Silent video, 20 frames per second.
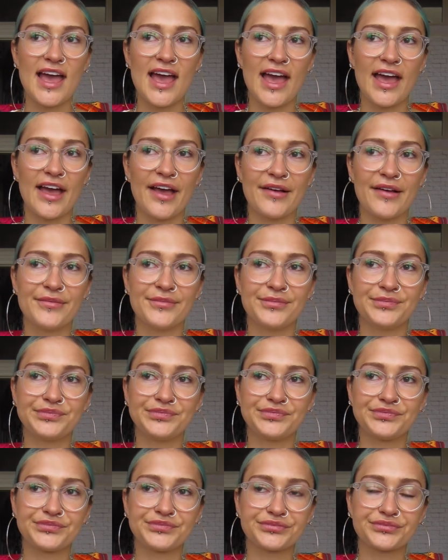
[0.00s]

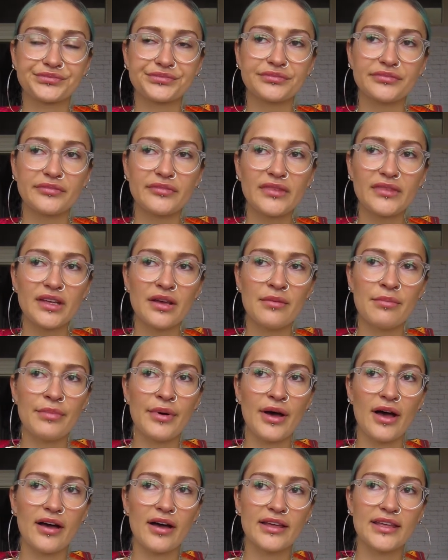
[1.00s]

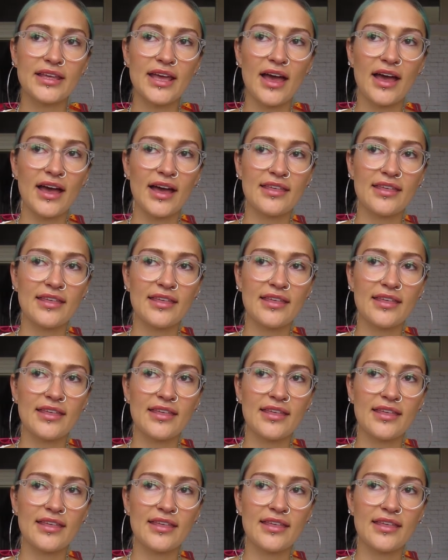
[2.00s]
But yeah,